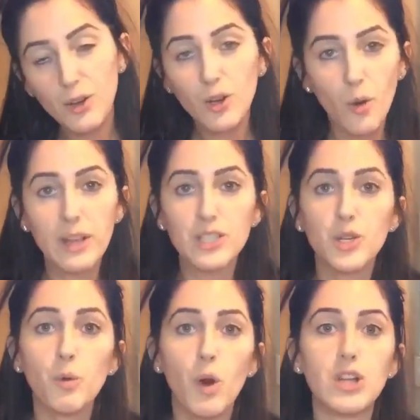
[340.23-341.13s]
you're going
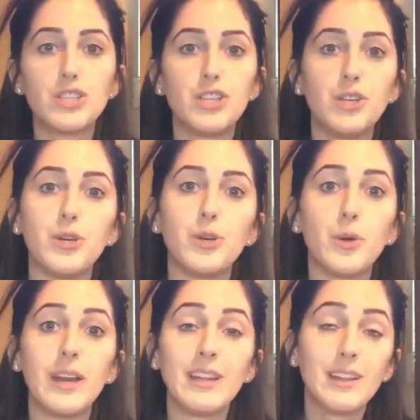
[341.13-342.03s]
to want
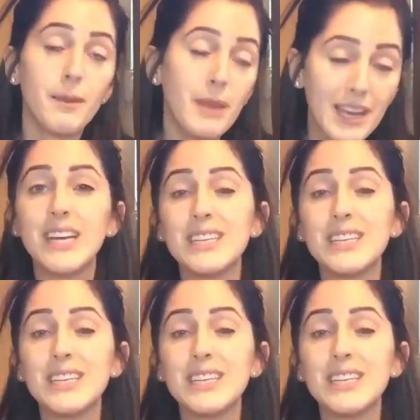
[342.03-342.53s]
to eliminate